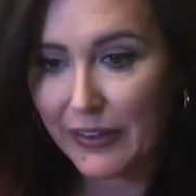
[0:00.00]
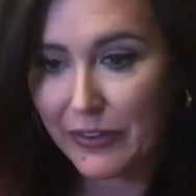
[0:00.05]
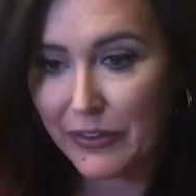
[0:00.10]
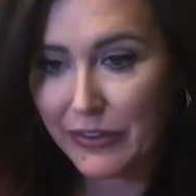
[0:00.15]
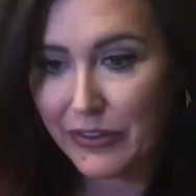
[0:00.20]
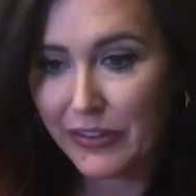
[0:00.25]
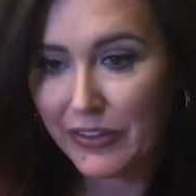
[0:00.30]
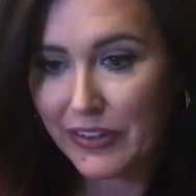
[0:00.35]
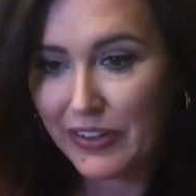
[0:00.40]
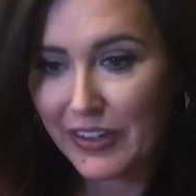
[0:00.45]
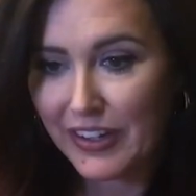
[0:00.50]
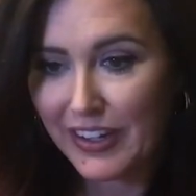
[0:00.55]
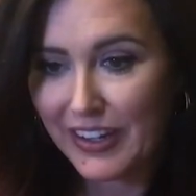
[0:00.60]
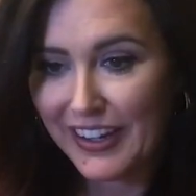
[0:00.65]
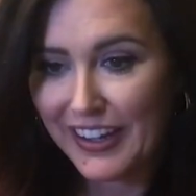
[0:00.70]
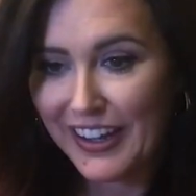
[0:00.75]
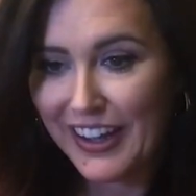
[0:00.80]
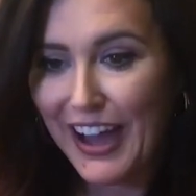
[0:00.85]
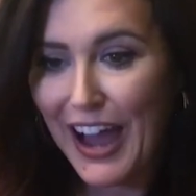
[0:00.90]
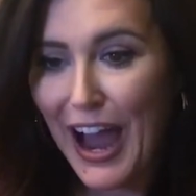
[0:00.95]
this,
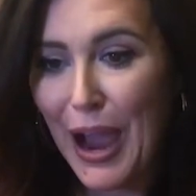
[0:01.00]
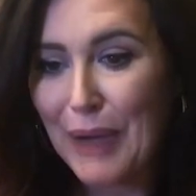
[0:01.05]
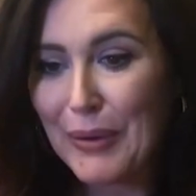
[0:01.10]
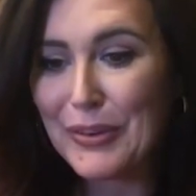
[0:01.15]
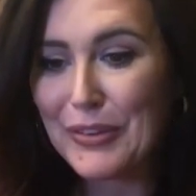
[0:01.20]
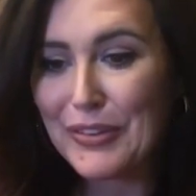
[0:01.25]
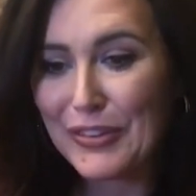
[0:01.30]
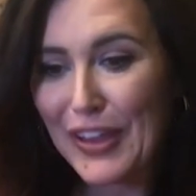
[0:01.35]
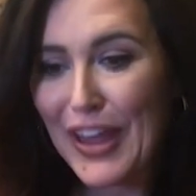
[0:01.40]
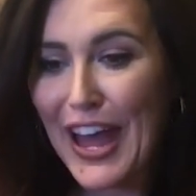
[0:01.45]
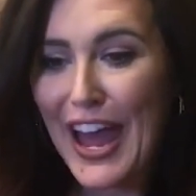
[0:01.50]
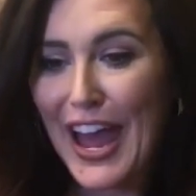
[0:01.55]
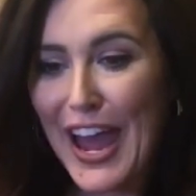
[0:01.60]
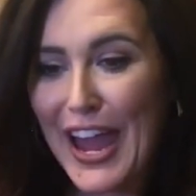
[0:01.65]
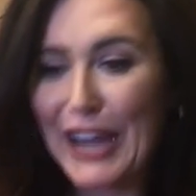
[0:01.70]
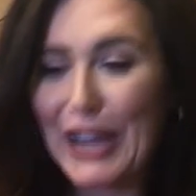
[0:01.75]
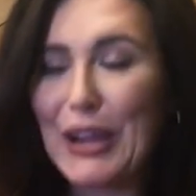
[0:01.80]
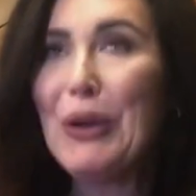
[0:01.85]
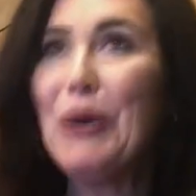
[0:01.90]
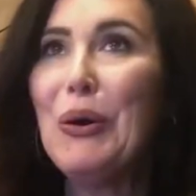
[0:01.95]
I was
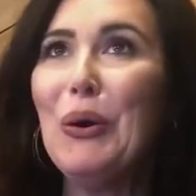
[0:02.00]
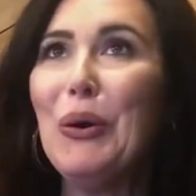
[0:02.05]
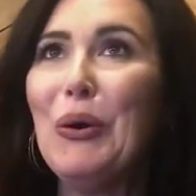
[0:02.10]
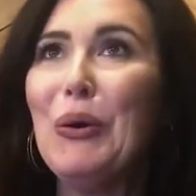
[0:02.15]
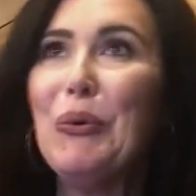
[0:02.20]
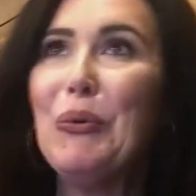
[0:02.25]
like,